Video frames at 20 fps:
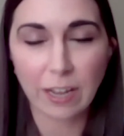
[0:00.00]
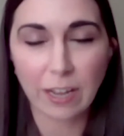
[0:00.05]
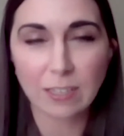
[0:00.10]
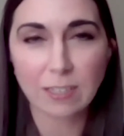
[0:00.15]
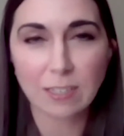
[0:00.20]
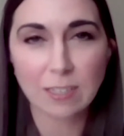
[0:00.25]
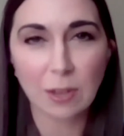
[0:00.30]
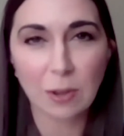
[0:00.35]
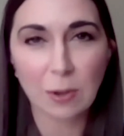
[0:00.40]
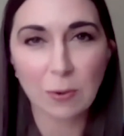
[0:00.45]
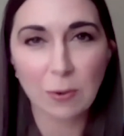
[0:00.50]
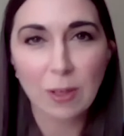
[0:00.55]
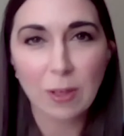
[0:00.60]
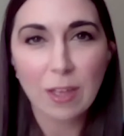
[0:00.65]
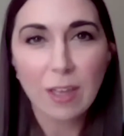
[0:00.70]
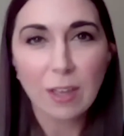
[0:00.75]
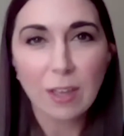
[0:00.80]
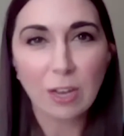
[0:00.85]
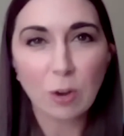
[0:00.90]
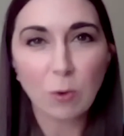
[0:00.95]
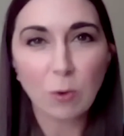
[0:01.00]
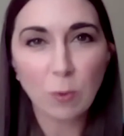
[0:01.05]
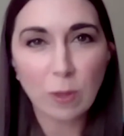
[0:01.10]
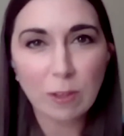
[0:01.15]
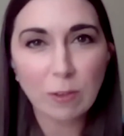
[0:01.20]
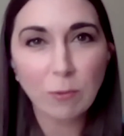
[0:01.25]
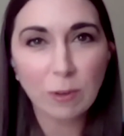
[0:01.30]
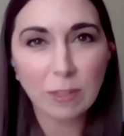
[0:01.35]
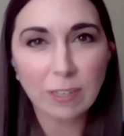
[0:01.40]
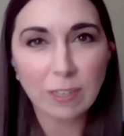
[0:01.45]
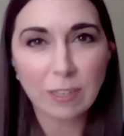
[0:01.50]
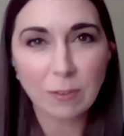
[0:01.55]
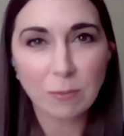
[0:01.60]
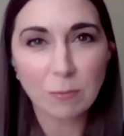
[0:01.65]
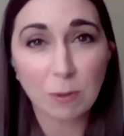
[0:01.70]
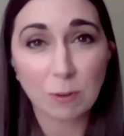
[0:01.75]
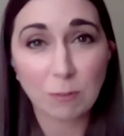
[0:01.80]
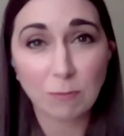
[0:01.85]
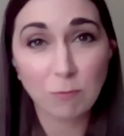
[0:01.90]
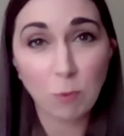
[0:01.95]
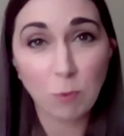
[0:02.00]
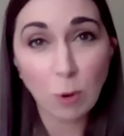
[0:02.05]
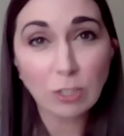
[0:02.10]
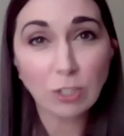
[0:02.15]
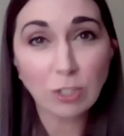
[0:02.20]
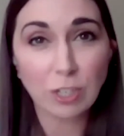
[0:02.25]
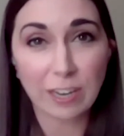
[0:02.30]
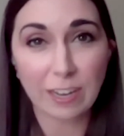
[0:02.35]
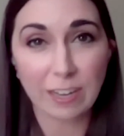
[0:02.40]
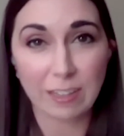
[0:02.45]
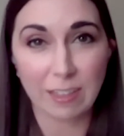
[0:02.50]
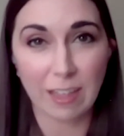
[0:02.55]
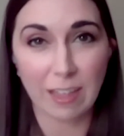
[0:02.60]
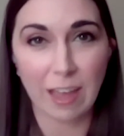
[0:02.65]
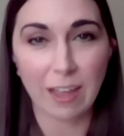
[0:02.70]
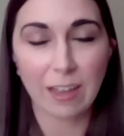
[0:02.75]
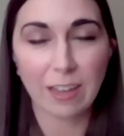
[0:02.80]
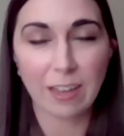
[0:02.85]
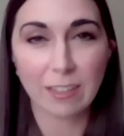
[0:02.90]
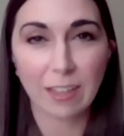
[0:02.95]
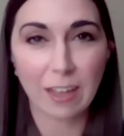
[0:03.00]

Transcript: And so, we really were fortunate in that,